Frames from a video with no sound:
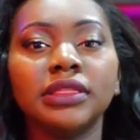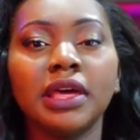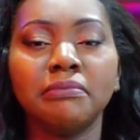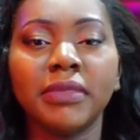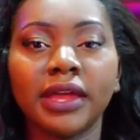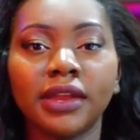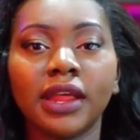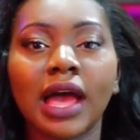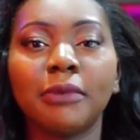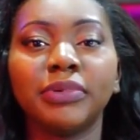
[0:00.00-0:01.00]
the
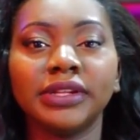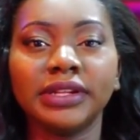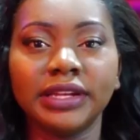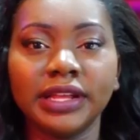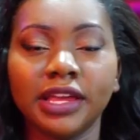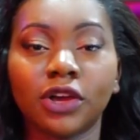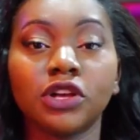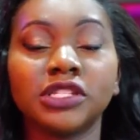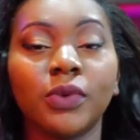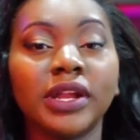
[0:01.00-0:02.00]
men happened in a day,
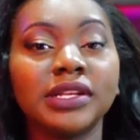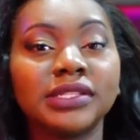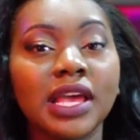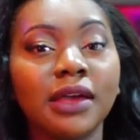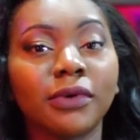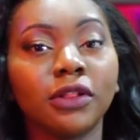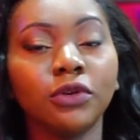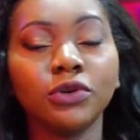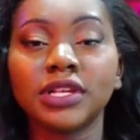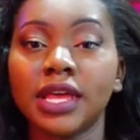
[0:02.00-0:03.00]
because they were in the same
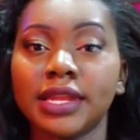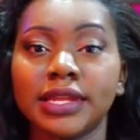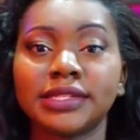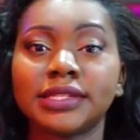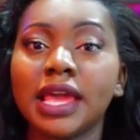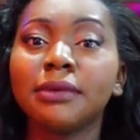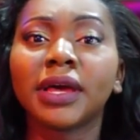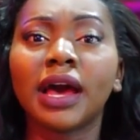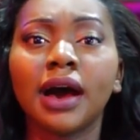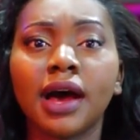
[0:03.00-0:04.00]
clothes, the
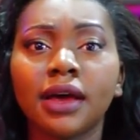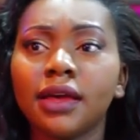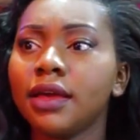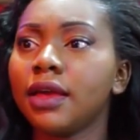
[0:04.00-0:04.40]
same car,